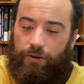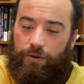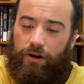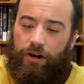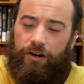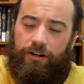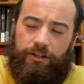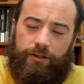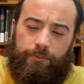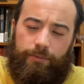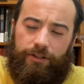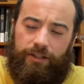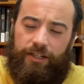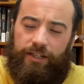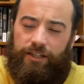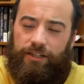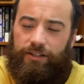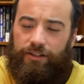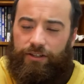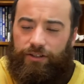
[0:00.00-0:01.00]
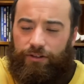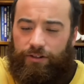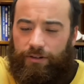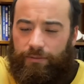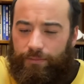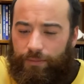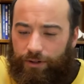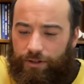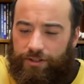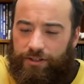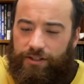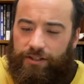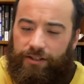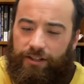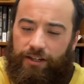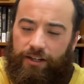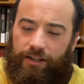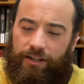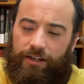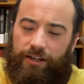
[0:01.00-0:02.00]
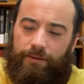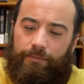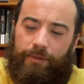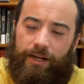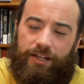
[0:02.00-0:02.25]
though arguably you're immersed in the